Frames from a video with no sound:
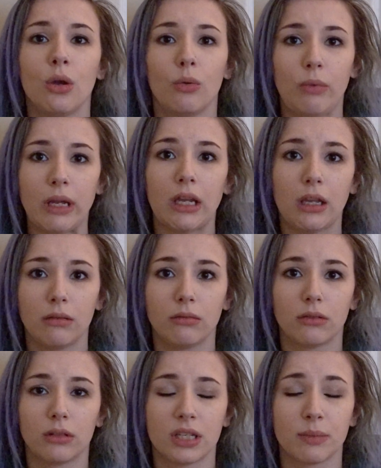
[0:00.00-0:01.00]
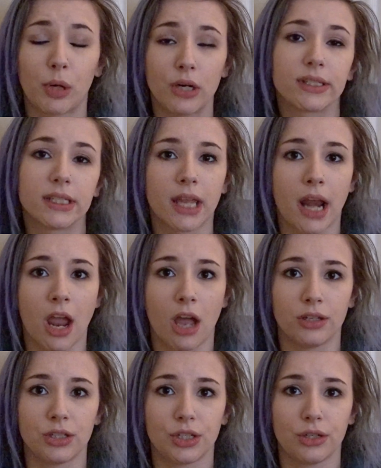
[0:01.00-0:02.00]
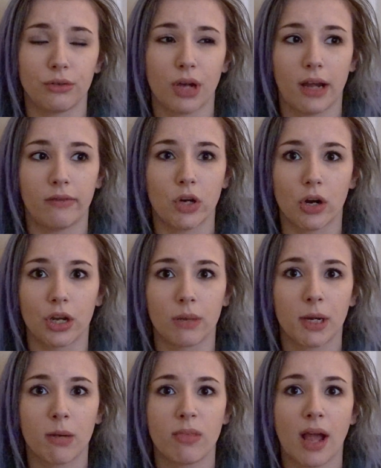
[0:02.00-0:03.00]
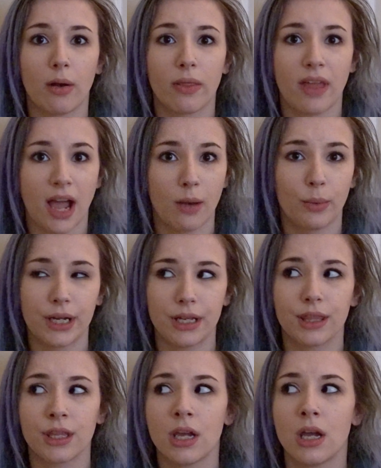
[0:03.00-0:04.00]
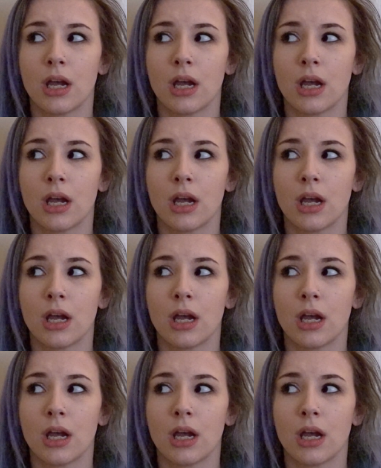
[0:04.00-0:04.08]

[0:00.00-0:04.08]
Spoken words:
The person that I got into kind of an argument about that with,